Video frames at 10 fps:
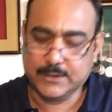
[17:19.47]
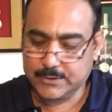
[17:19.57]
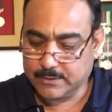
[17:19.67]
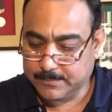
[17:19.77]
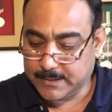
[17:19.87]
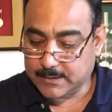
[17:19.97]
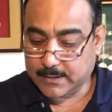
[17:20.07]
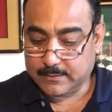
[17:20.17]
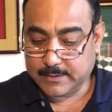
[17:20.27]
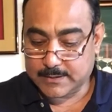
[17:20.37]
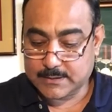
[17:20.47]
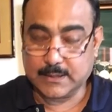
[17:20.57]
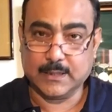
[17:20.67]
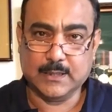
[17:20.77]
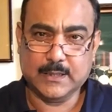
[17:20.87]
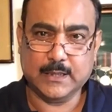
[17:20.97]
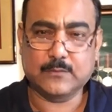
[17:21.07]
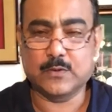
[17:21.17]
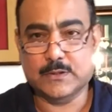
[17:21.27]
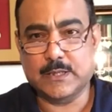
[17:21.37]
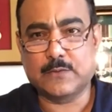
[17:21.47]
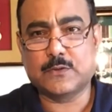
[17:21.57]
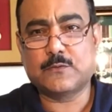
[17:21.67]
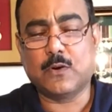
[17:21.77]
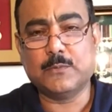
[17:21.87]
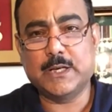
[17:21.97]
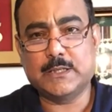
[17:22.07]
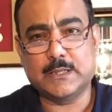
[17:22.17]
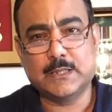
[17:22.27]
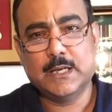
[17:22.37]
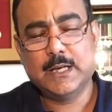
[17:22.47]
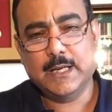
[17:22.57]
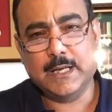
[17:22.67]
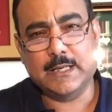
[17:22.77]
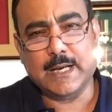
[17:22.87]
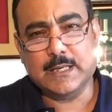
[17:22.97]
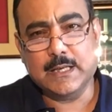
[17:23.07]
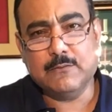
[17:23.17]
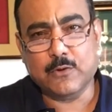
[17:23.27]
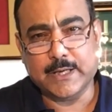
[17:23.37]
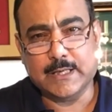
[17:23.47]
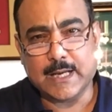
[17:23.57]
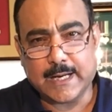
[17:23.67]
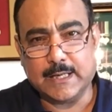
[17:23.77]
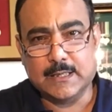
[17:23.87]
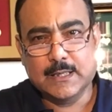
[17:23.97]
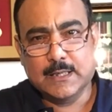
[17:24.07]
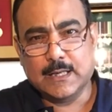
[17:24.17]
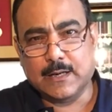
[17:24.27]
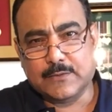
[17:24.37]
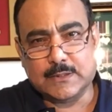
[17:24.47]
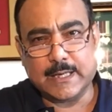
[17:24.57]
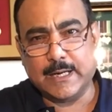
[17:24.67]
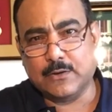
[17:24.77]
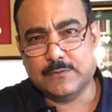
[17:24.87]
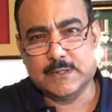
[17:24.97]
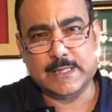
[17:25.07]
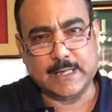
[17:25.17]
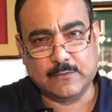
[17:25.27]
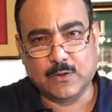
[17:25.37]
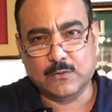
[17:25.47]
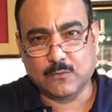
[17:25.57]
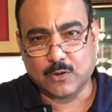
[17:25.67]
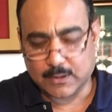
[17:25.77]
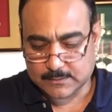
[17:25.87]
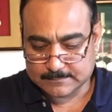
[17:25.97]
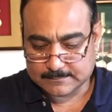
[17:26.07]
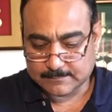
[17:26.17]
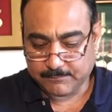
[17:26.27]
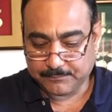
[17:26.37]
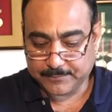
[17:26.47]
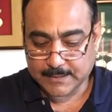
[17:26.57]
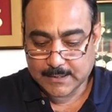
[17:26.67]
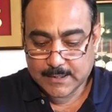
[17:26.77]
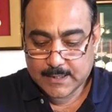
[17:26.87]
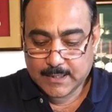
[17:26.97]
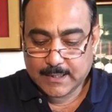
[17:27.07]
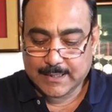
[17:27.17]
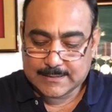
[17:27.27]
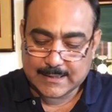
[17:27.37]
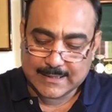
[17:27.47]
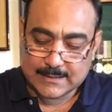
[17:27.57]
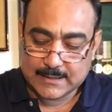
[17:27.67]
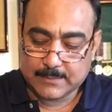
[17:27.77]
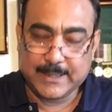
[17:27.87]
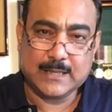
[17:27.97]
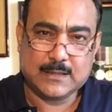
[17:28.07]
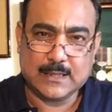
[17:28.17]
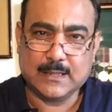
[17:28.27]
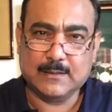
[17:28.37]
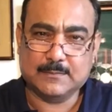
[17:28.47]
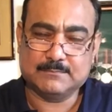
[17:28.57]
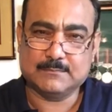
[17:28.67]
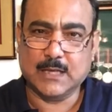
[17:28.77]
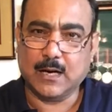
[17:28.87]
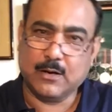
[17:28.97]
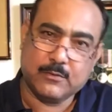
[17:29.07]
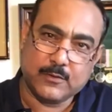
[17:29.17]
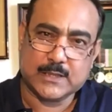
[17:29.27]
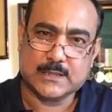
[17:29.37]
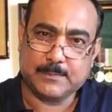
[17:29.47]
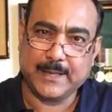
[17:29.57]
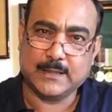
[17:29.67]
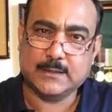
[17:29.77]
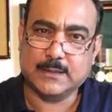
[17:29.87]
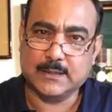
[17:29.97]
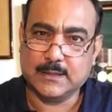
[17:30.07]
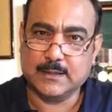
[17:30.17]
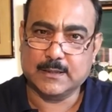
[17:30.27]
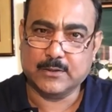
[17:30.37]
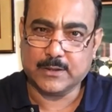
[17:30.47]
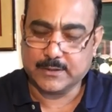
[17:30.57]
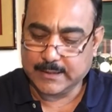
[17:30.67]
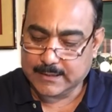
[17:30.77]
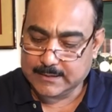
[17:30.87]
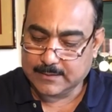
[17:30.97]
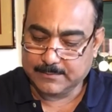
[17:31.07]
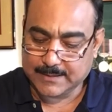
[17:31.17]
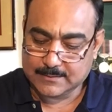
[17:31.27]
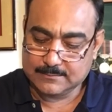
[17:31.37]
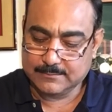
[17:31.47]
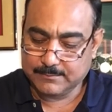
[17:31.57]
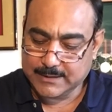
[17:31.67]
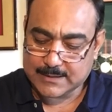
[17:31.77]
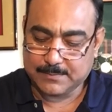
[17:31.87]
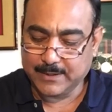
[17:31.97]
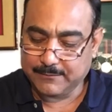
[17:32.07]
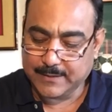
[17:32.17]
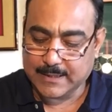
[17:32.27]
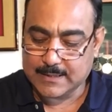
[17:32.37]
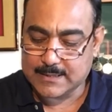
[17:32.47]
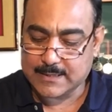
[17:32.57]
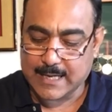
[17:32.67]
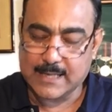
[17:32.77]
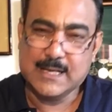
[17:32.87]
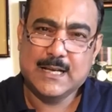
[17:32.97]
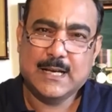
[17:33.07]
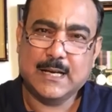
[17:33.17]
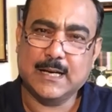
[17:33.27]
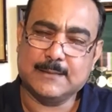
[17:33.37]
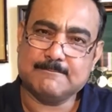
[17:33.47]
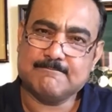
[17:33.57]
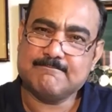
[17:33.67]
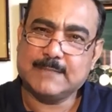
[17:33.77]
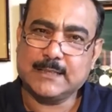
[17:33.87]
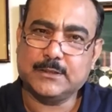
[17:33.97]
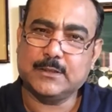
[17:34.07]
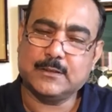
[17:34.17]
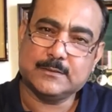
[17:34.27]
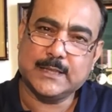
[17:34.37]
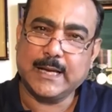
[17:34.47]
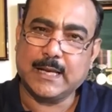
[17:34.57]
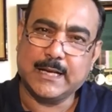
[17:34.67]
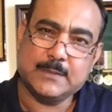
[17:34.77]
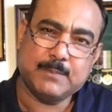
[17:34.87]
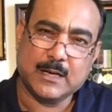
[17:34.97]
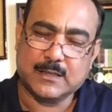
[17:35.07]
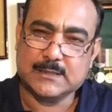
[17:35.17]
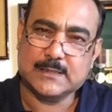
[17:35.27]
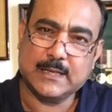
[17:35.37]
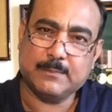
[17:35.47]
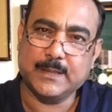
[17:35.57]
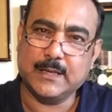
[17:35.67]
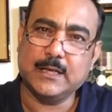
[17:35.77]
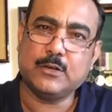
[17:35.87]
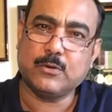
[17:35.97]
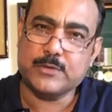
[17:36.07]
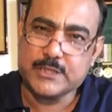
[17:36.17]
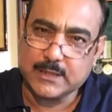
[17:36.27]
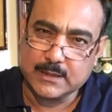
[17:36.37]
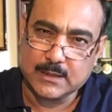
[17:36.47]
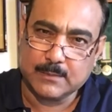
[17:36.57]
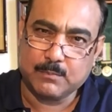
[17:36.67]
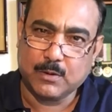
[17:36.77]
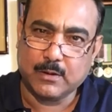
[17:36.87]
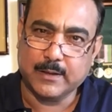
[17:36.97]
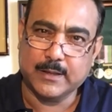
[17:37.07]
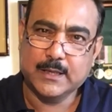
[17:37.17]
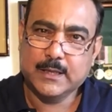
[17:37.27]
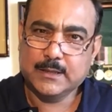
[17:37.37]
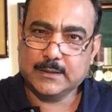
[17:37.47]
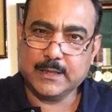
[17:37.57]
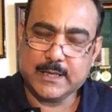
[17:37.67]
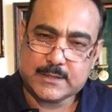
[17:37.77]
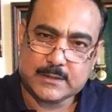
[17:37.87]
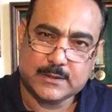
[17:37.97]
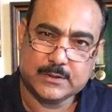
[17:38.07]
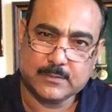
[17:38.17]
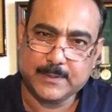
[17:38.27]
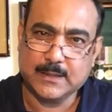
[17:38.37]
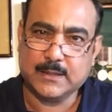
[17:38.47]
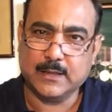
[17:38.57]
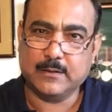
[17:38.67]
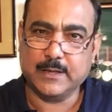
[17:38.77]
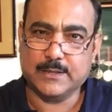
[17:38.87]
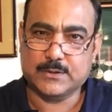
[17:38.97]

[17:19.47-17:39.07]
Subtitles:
European countries. It was formulated in 1949 after the end of the Second World War. It's a lengthy debate how Warsaw Pact got together, but just briefly understand that the Allied powers had been encroaching upon the Eastern European countries.